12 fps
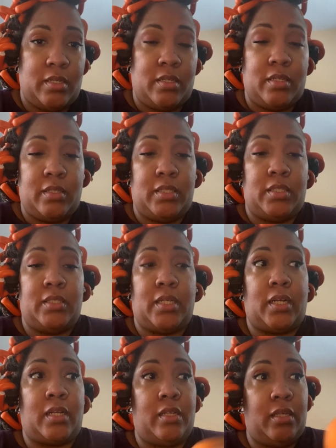This is not a
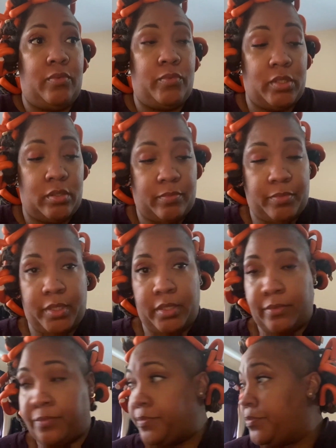clean one, but
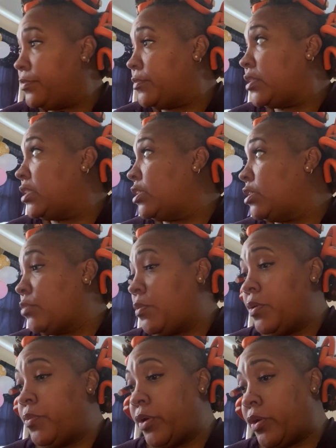this is what we're
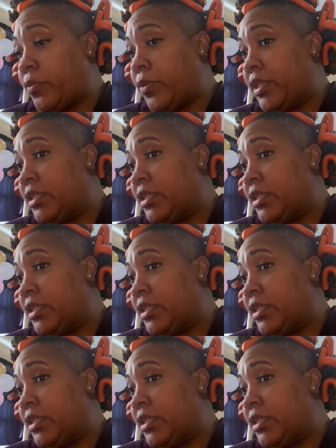working with.